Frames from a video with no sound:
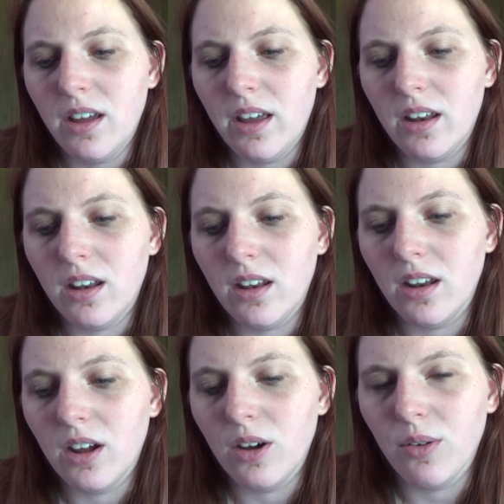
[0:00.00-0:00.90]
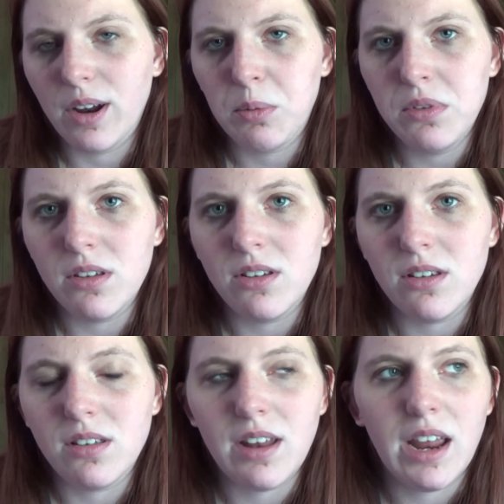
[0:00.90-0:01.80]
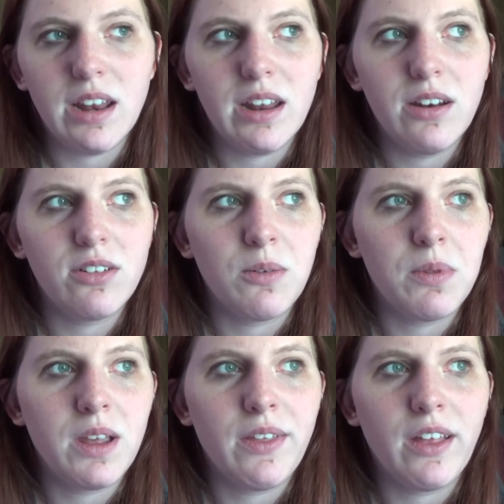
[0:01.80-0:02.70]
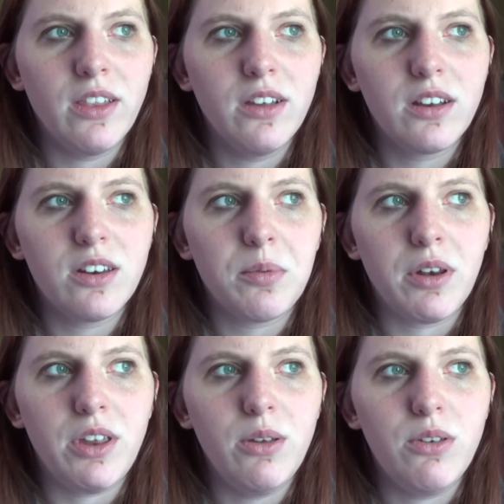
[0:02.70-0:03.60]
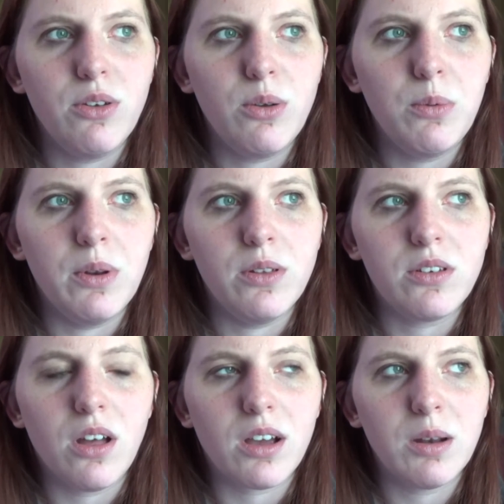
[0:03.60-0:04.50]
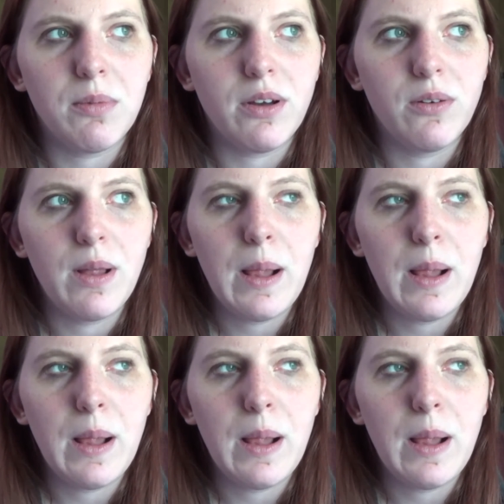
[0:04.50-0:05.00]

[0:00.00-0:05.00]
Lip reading: an erect position to stand in or something, and I looked up on YouTube and it's talking about